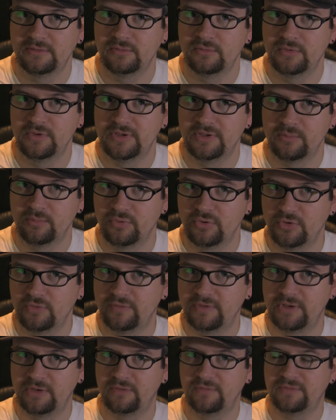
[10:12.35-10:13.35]
with
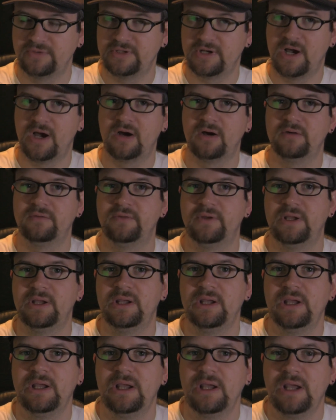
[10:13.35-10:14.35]
improving your photography,
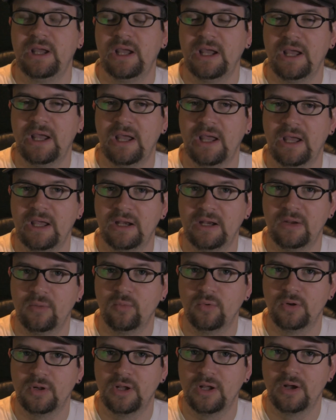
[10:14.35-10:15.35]
and it
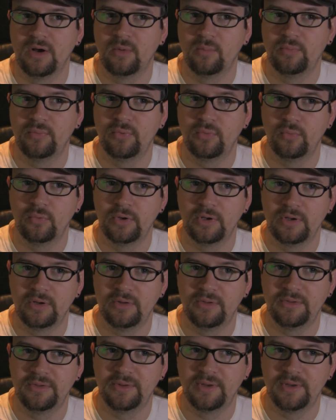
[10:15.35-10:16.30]
will help with